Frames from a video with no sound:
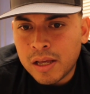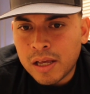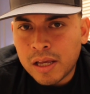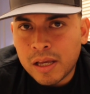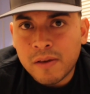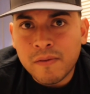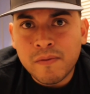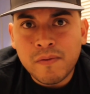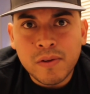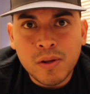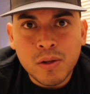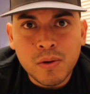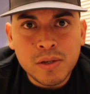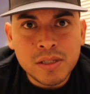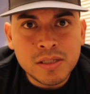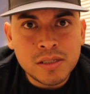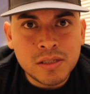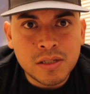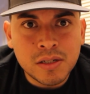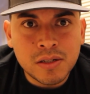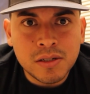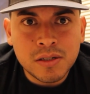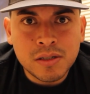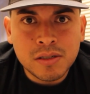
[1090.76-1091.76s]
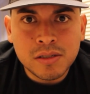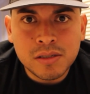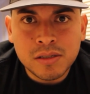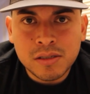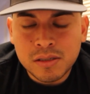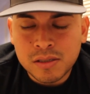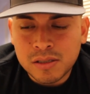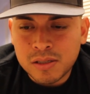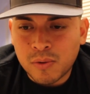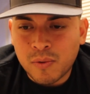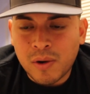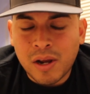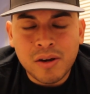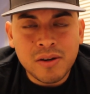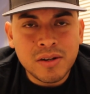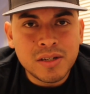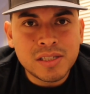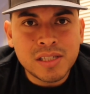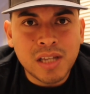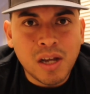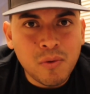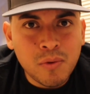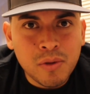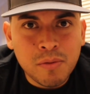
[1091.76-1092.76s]
influencers. Surround
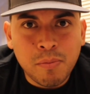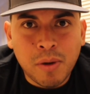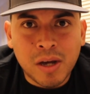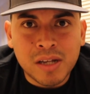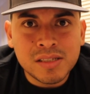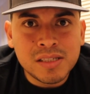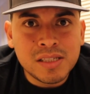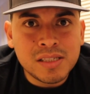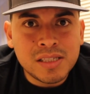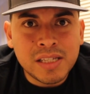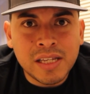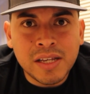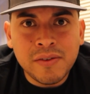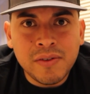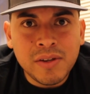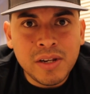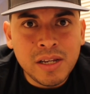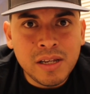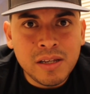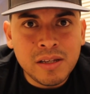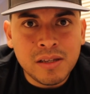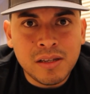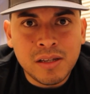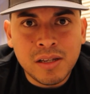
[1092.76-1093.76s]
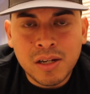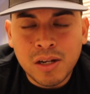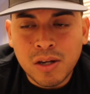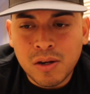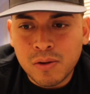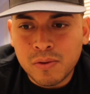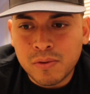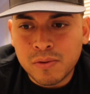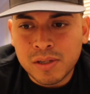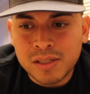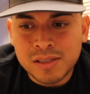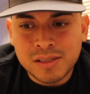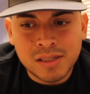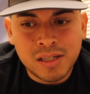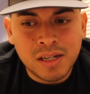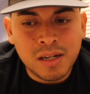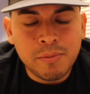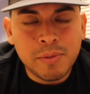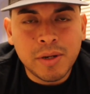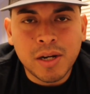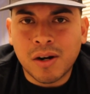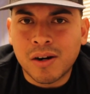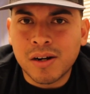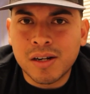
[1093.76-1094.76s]
yourself with positivity. You know, it's
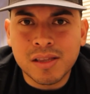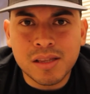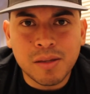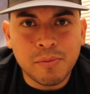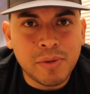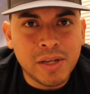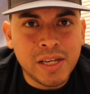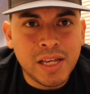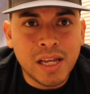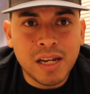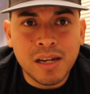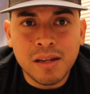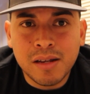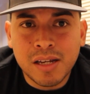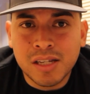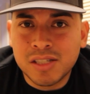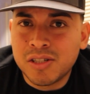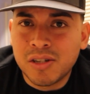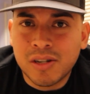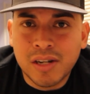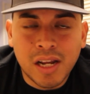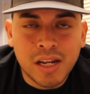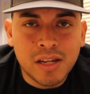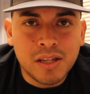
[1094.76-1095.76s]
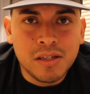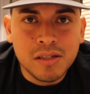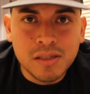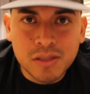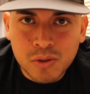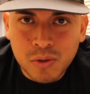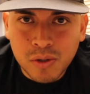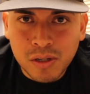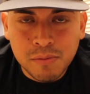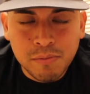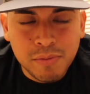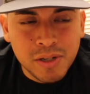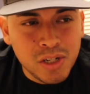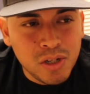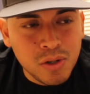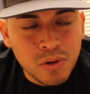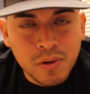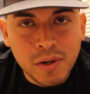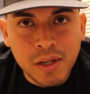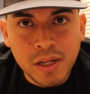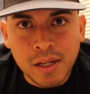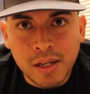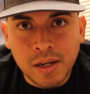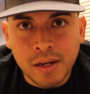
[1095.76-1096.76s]
gonna be hard at the beginning because you're not used to it, but
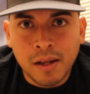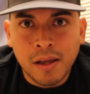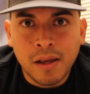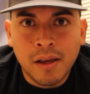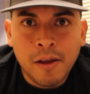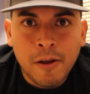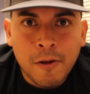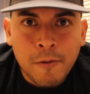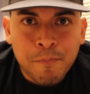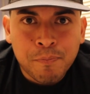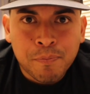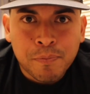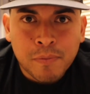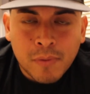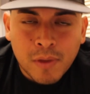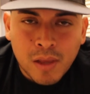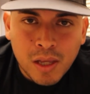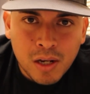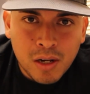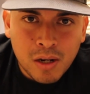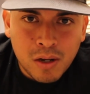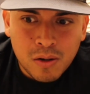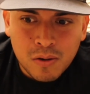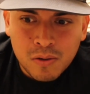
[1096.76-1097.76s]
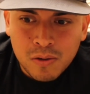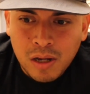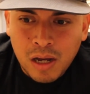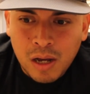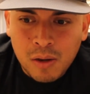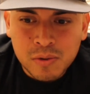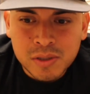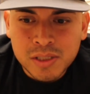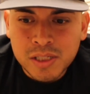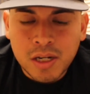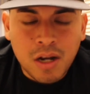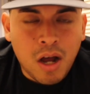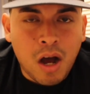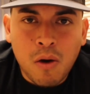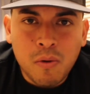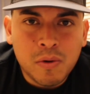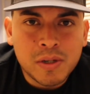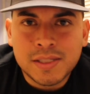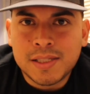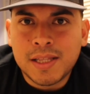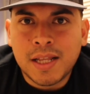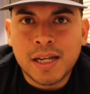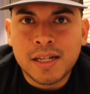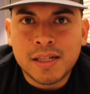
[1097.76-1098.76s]
do it. You know, I wasn't
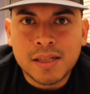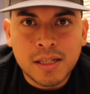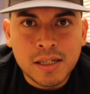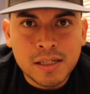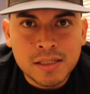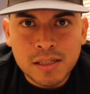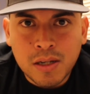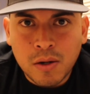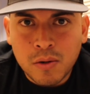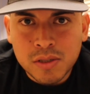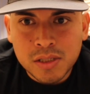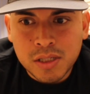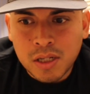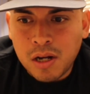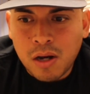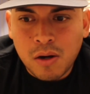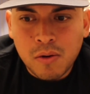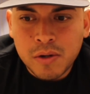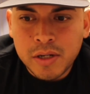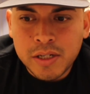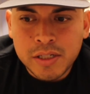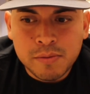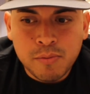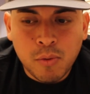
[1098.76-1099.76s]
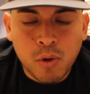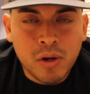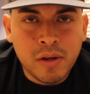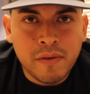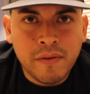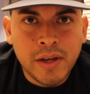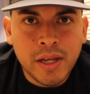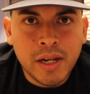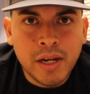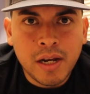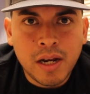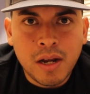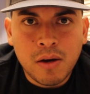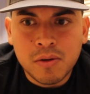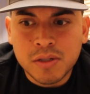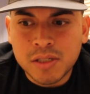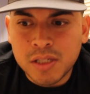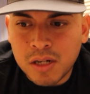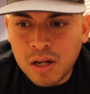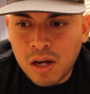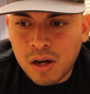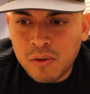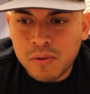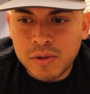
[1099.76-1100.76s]
always like this. I wasn't always motivated. I
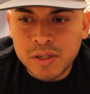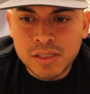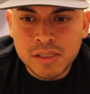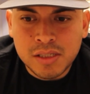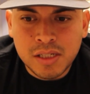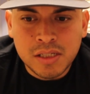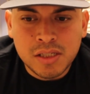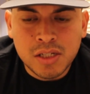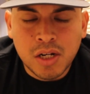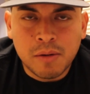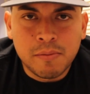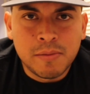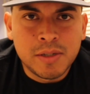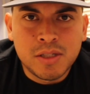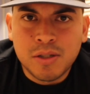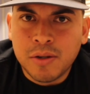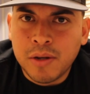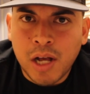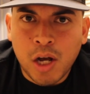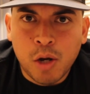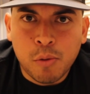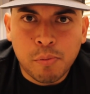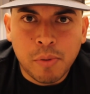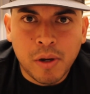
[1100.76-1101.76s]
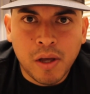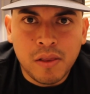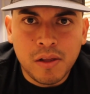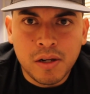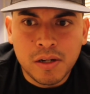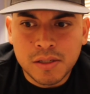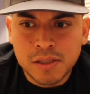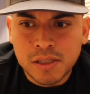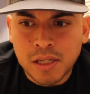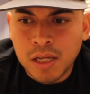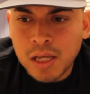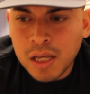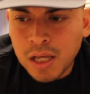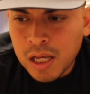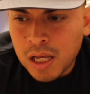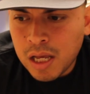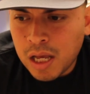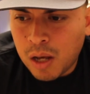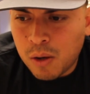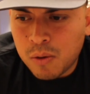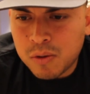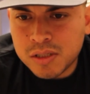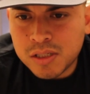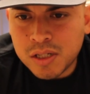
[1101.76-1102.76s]
wasn't always determined to help others.
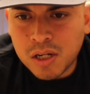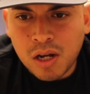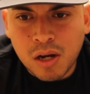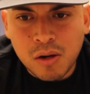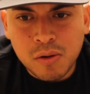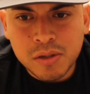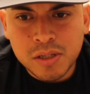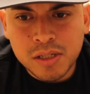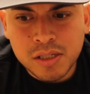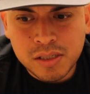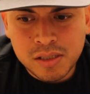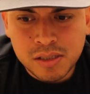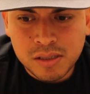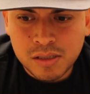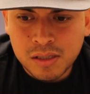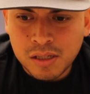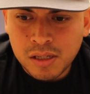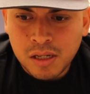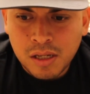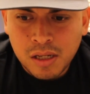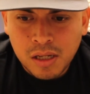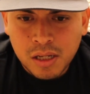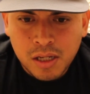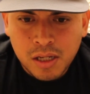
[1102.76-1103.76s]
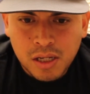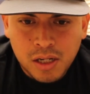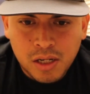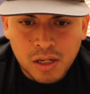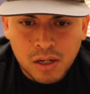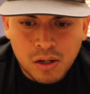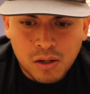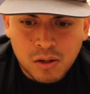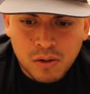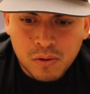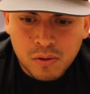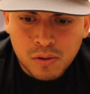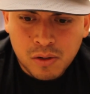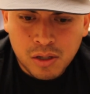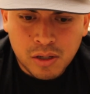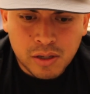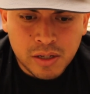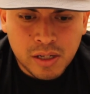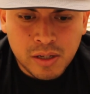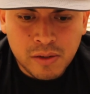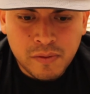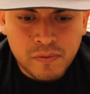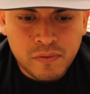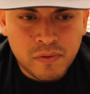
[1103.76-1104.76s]
I wasn't always, you know,
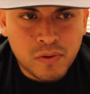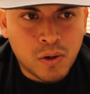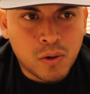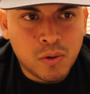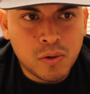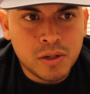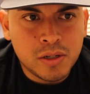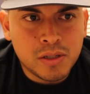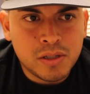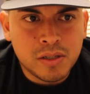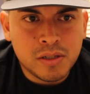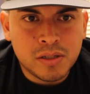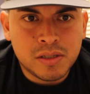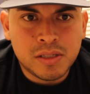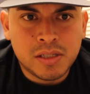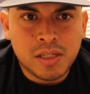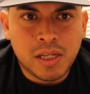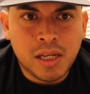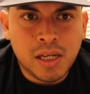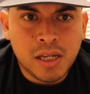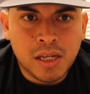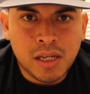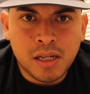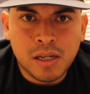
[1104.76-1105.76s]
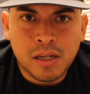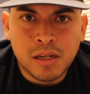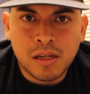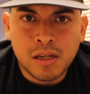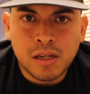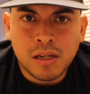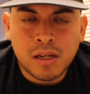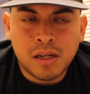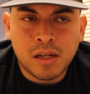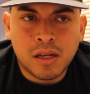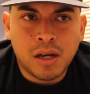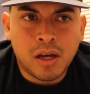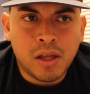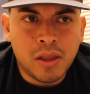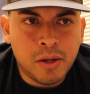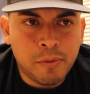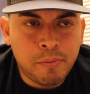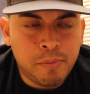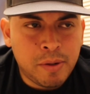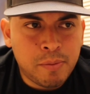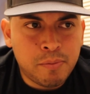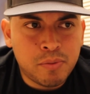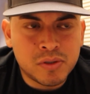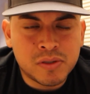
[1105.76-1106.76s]
looking forward to seeing other
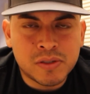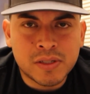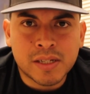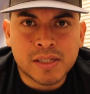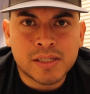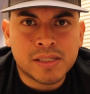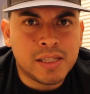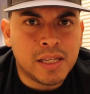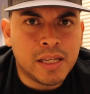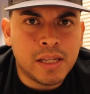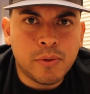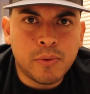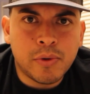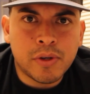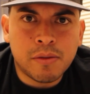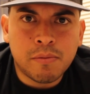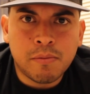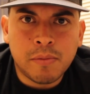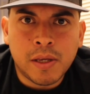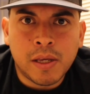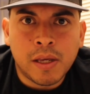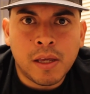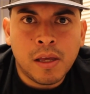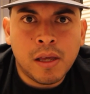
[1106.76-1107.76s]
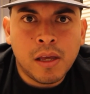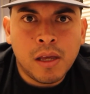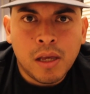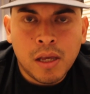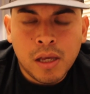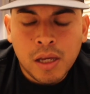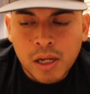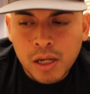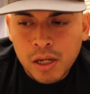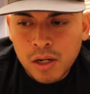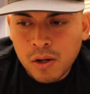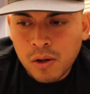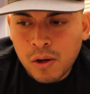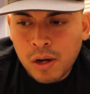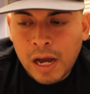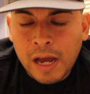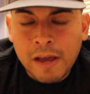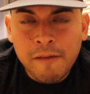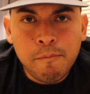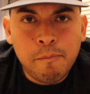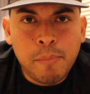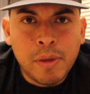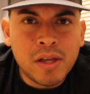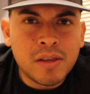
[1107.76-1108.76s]
people succeed with me. You know,
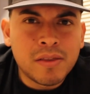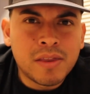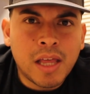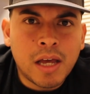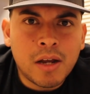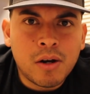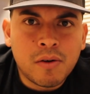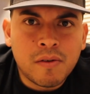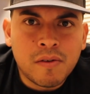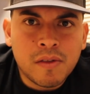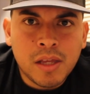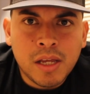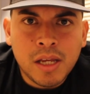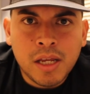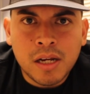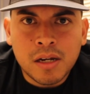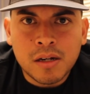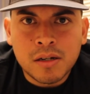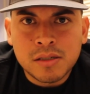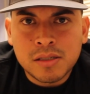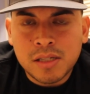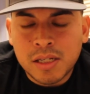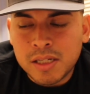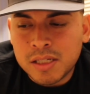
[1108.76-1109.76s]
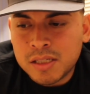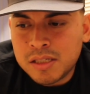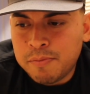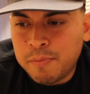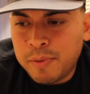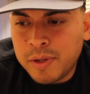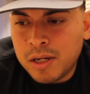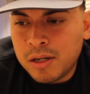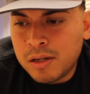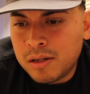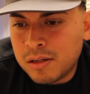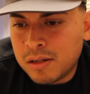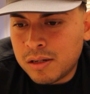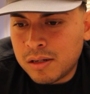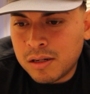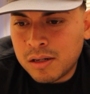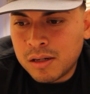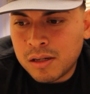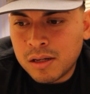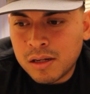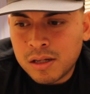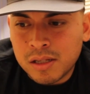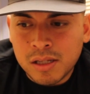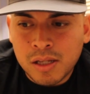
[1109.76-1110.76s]
I built that over the years, and it's been
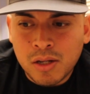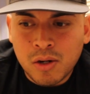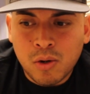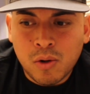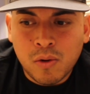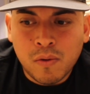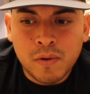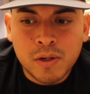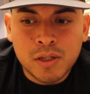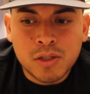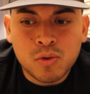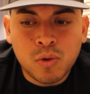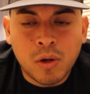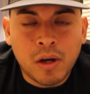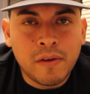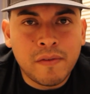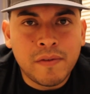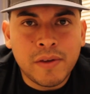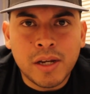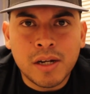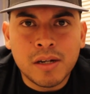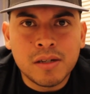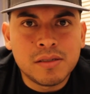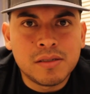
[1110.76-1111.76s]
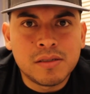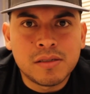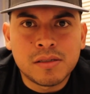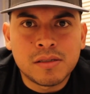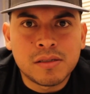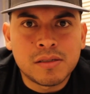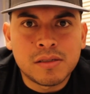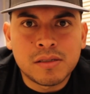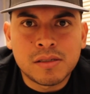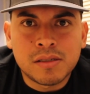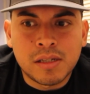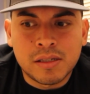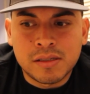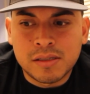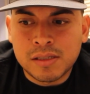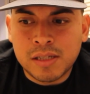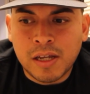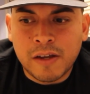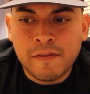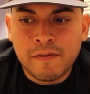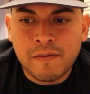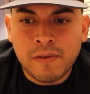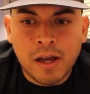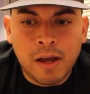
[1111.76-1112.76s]
a little over twelve years since
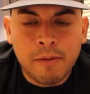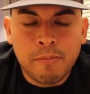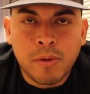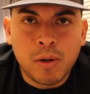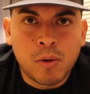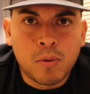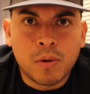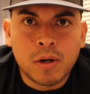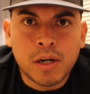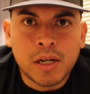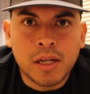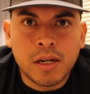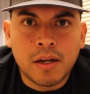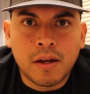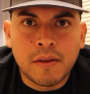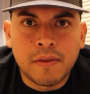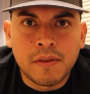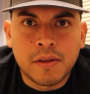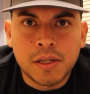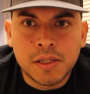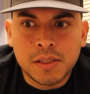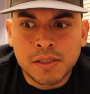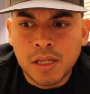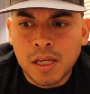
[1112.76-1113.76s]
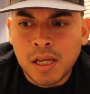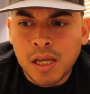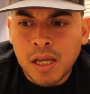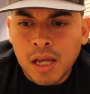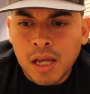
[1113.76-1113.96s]
I've, I've been working on this.